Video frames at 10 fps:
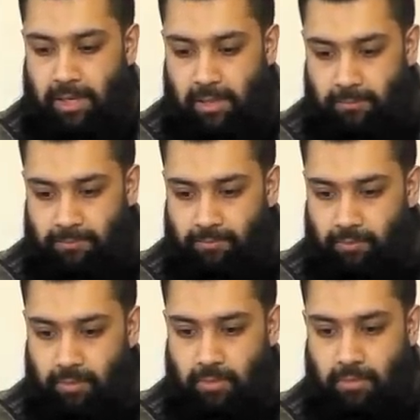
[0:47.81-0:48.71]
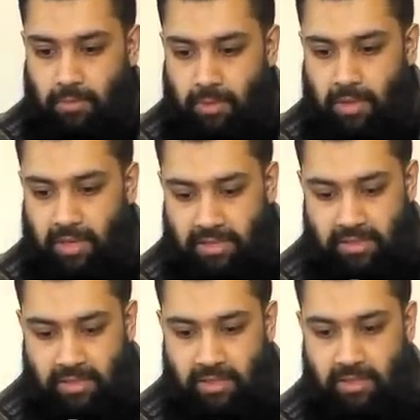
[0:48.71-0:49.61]
um,
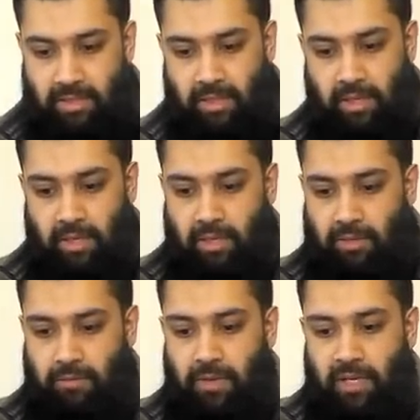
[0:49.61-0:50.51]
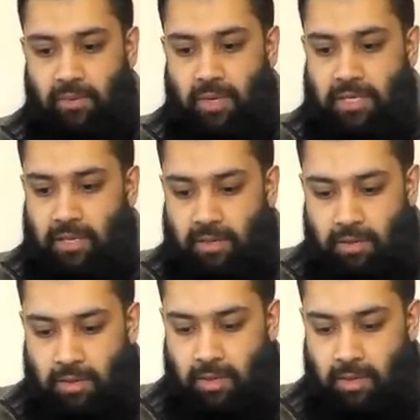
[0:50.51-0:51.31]
As this is the final lesson